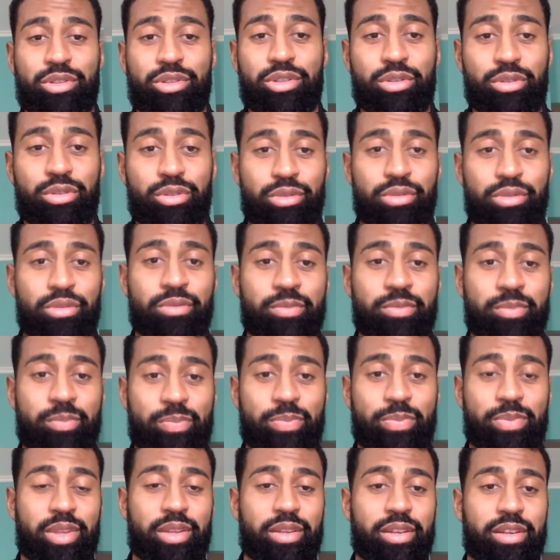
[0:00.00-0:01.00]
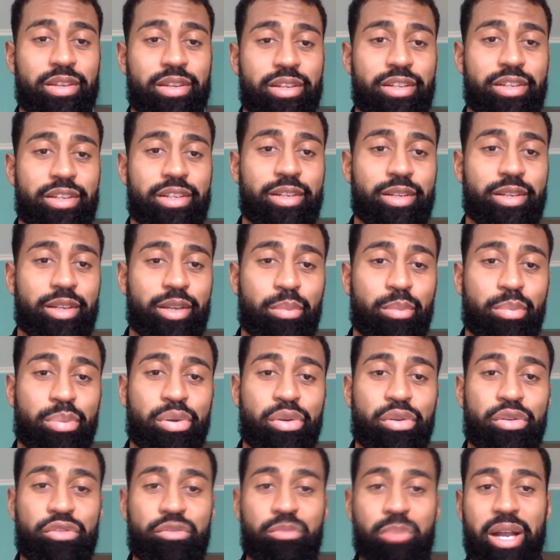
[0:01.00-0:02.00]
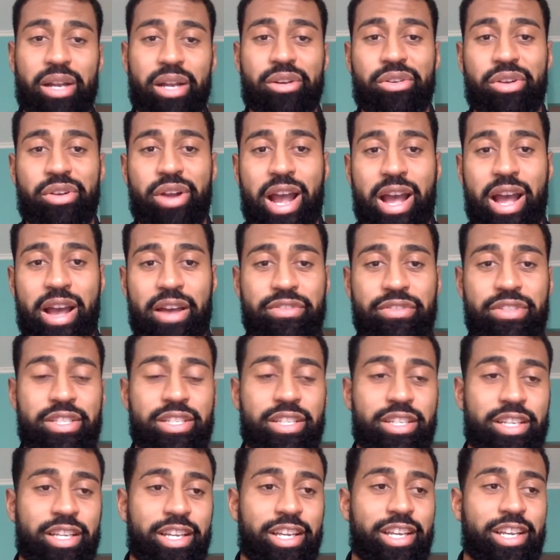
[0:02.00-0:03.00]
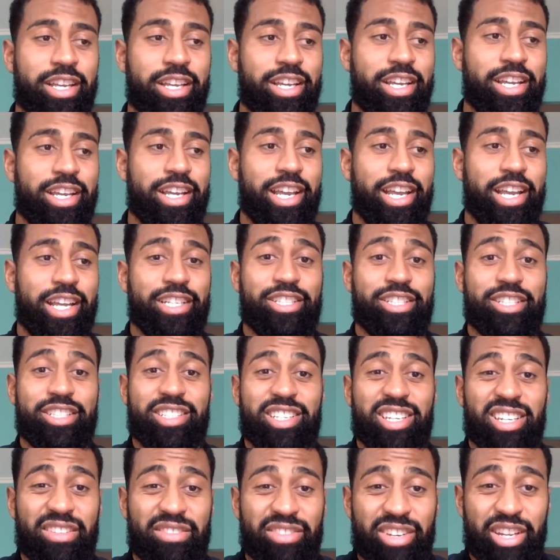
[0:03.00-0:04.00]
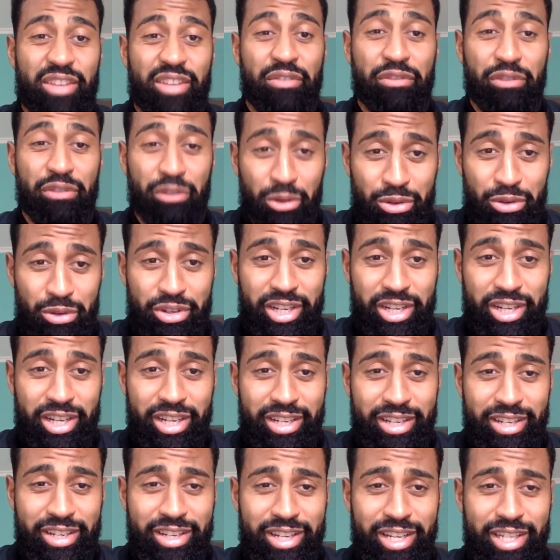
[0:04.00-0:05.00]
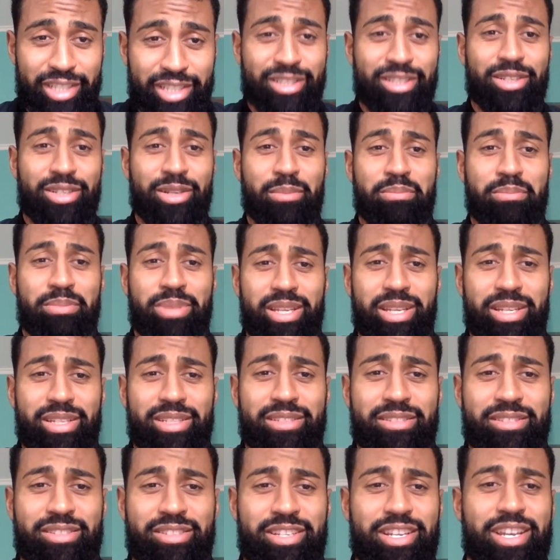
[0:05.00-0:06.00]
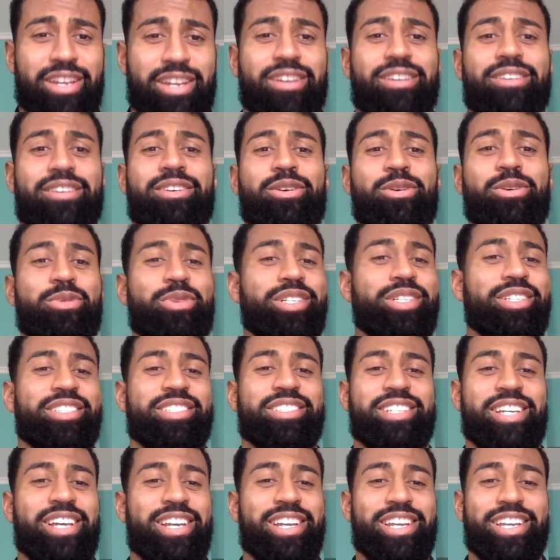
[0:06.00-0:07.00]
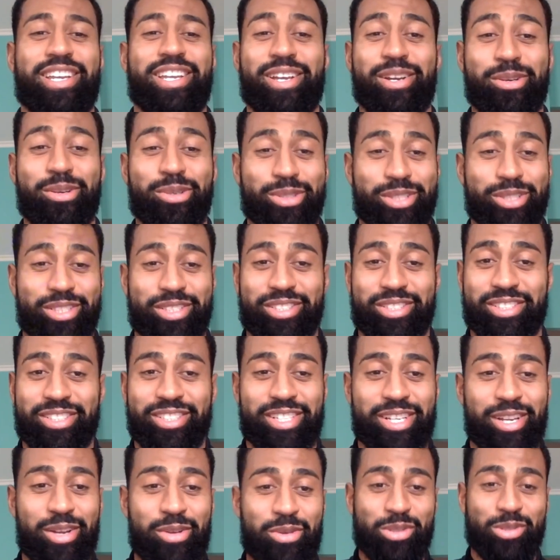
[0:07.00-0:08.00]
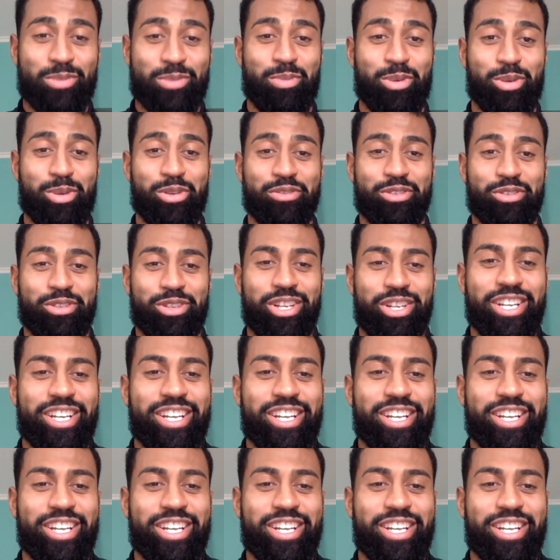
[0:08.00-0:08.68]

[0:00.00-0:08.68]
to improve my craft, and just living in Florida next to the beach, always sunny. It was beautiful.